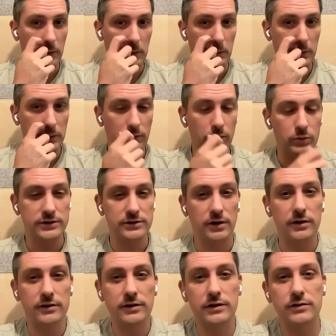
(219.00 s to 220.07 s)

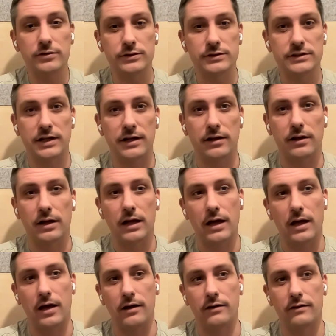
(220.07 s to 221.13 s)
result into a sale.
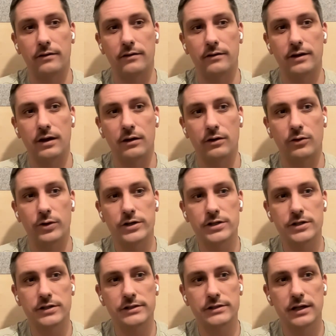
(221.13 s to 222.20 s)
And now the
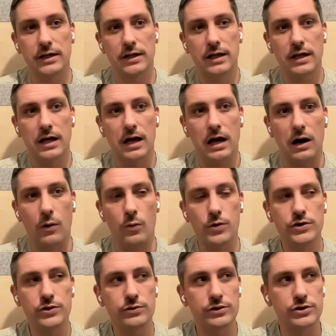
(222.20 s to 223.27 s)
question is, how
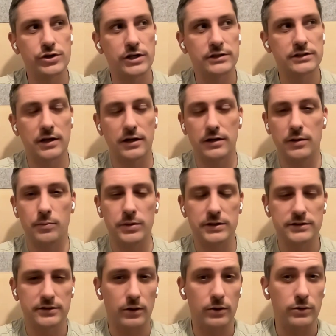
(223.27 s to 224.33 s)
would you adjust the
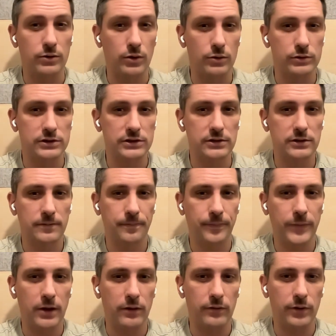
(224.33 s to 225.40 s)
bids on those?
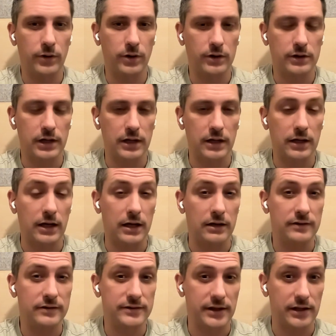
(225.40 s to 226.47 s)
If you're not getting
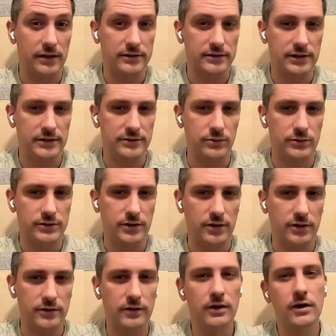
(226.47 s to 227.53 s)
any sales as a
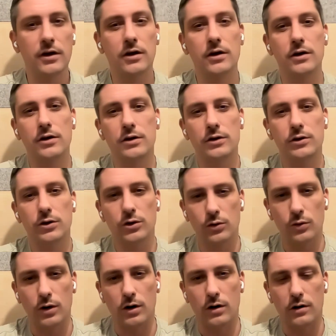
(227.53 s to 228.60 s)
result,
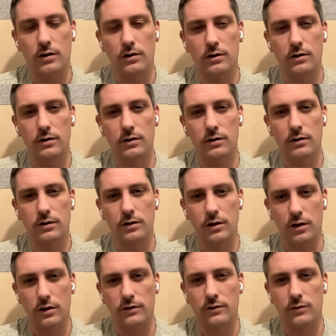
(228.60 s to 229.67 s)
you are
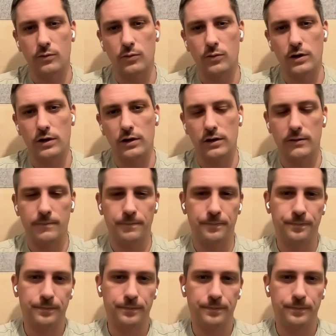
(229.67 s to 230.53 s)
not really,